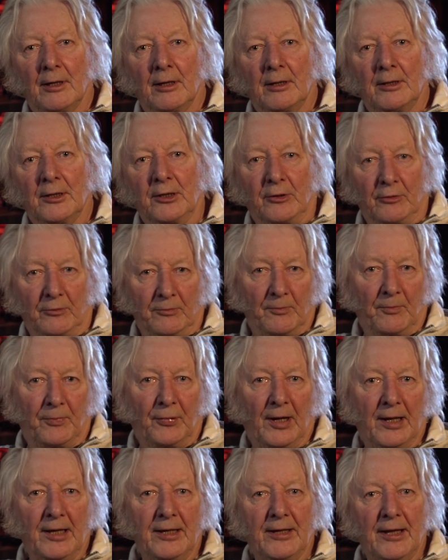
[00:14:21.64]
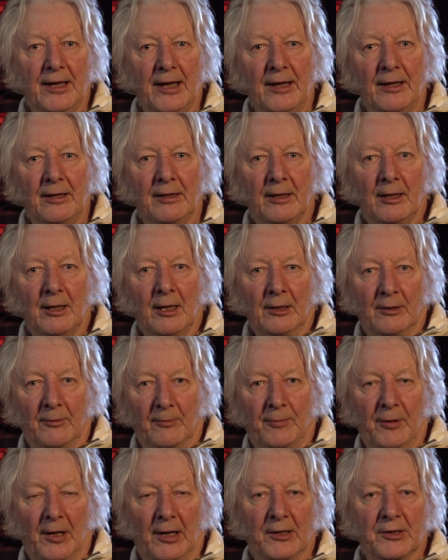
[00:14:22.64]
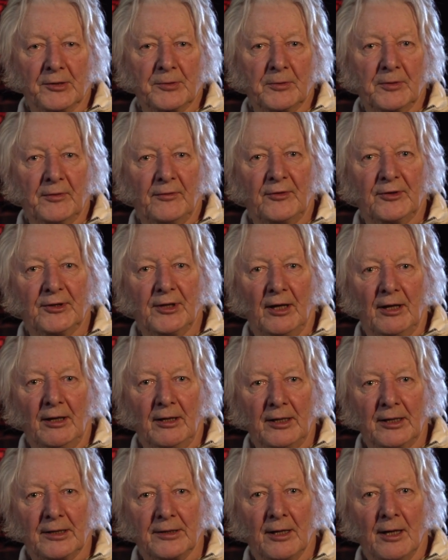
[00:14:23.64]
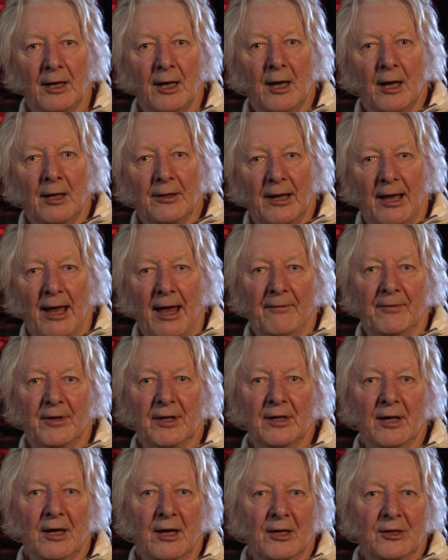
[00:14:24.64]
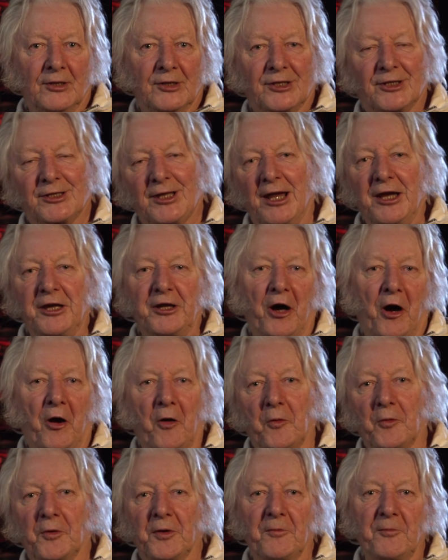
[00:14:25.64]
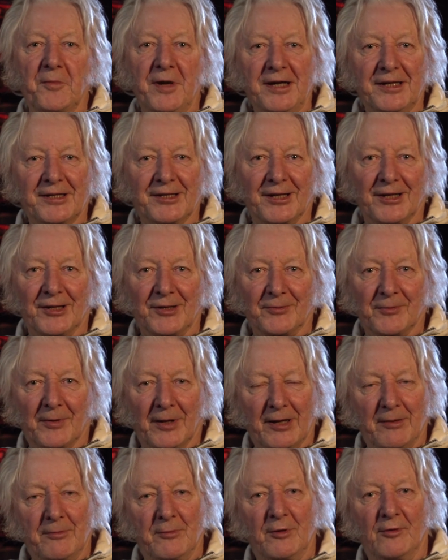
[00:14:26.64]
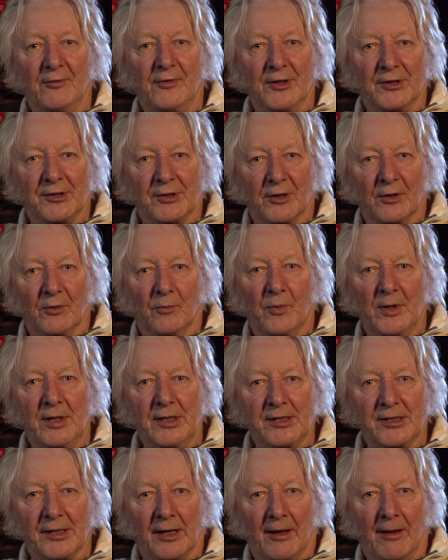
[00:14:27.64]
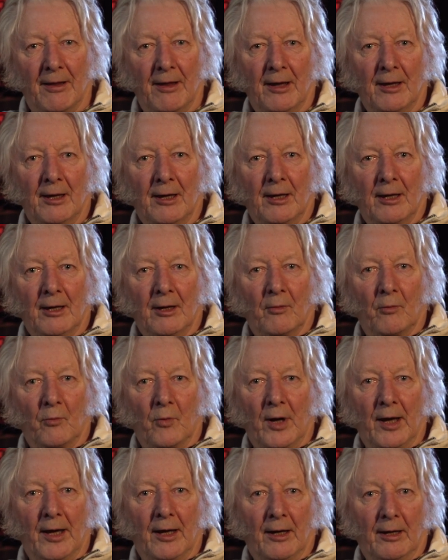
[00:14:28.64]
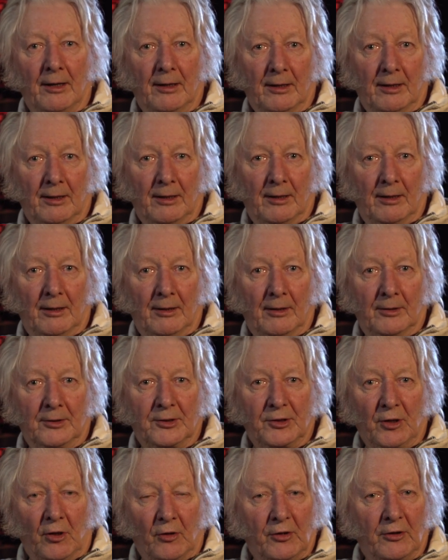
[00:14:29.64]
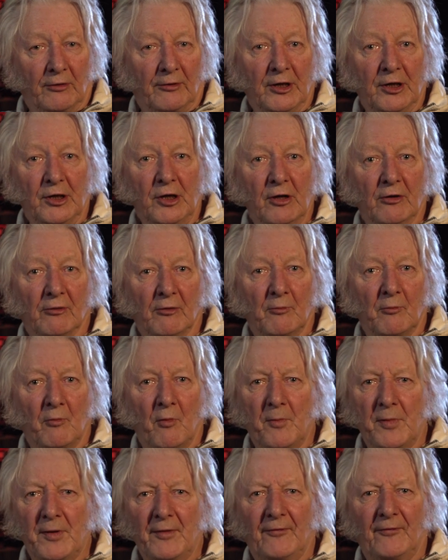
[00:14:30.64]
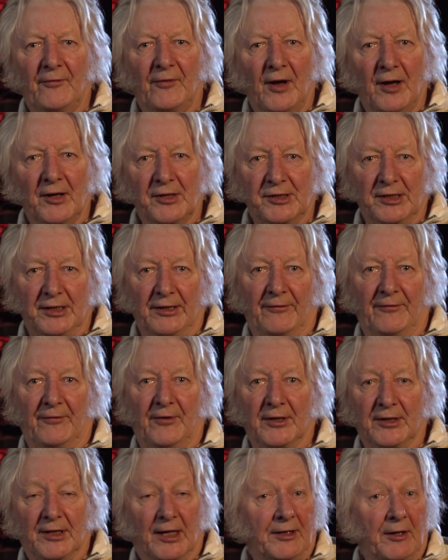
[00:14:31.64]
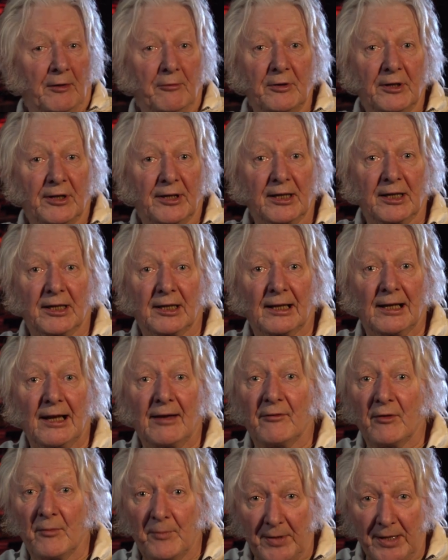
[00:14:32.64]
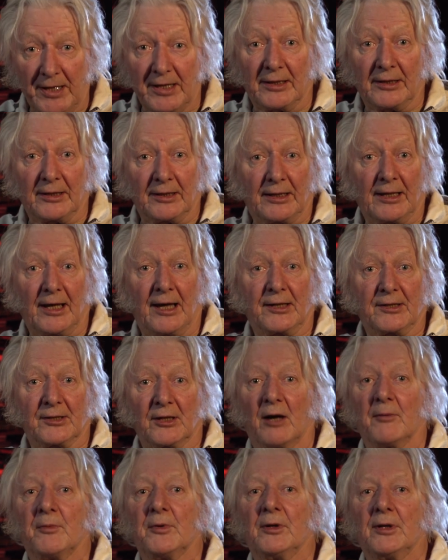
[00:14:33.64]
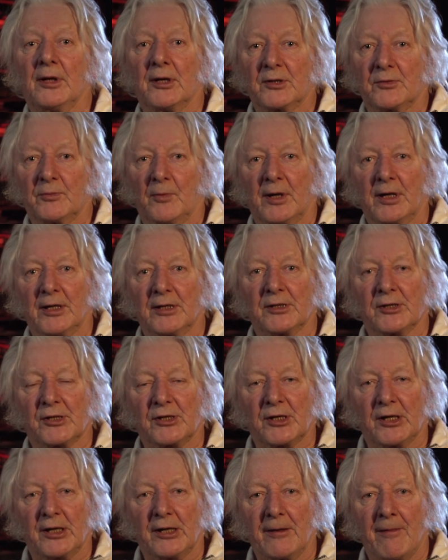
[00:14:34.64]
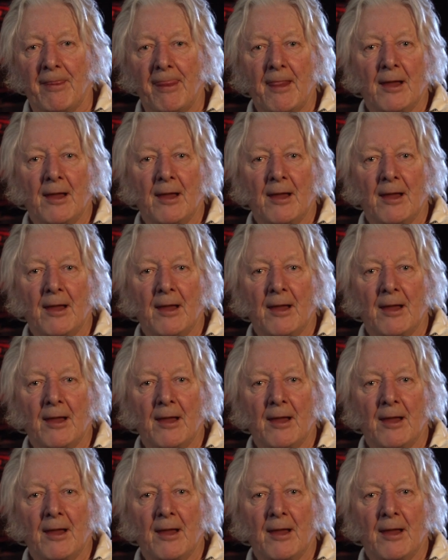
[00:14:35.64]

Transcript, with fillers: You couldn't play there. The players would have died. They're having stakeholder meetings where they move it to the winter, where soccer in Europe will be vastly affected. I don't think it'll ever be in Qatar, but let's wait and see.